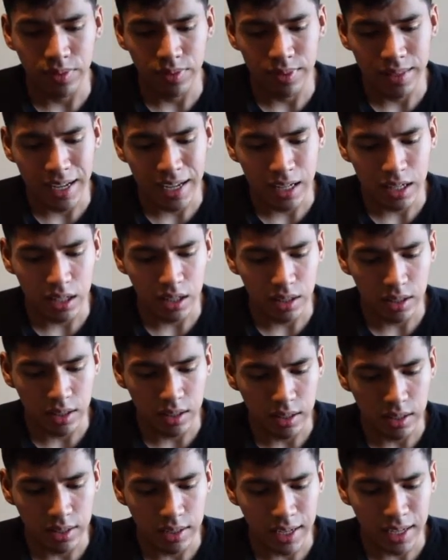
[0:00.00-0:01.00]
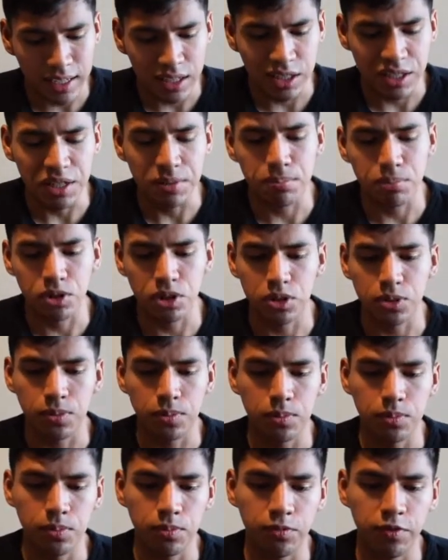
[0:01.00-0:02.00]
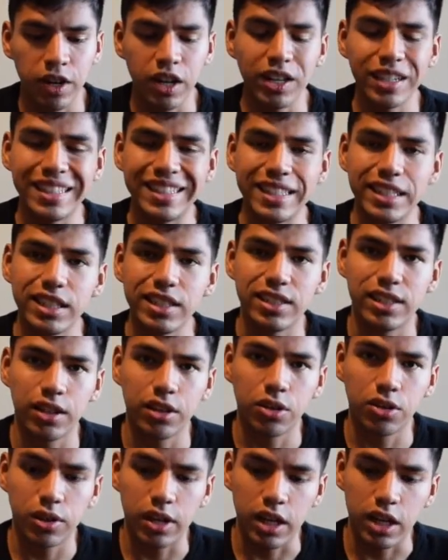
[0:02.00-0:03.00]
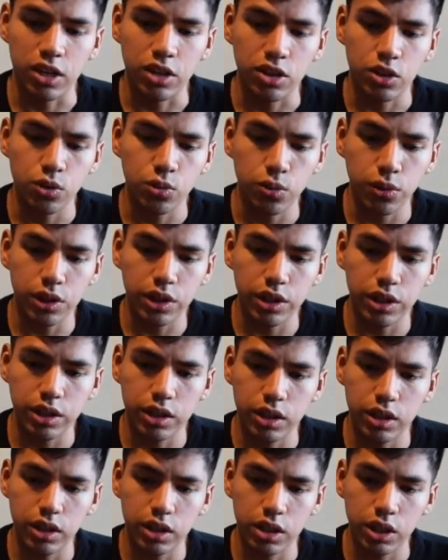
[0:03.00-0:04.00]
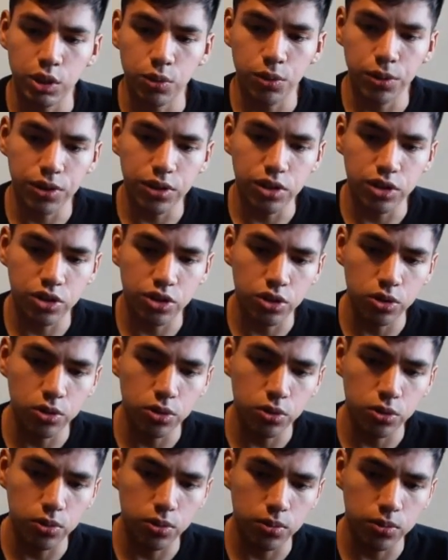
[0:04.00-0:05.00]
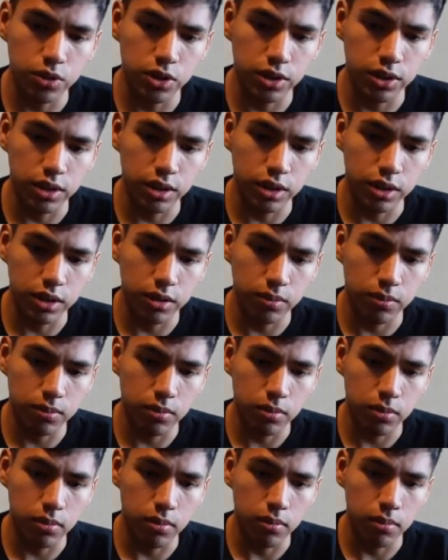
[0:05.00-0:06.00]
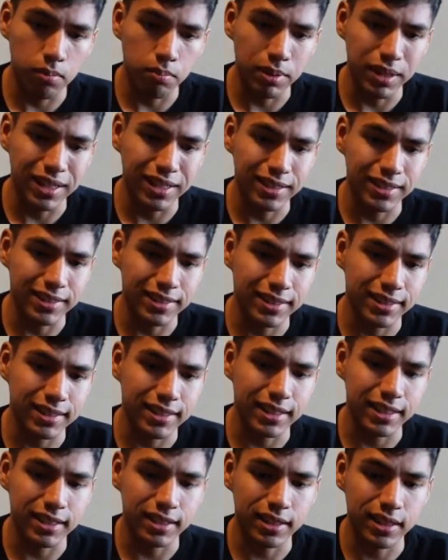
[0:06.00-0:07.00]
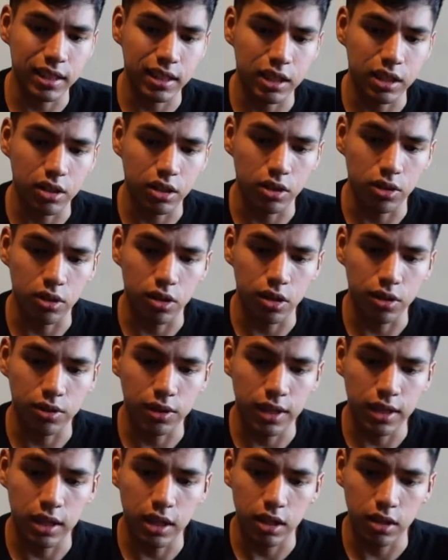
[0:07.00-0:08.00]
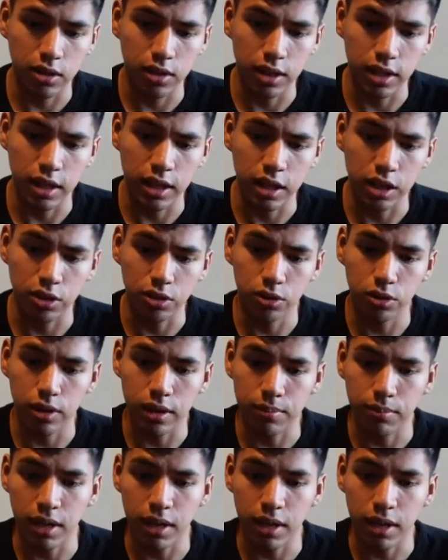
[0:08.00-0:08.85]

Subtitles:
not deep, just very detailed, and you want the shoe to be consistent along the heel.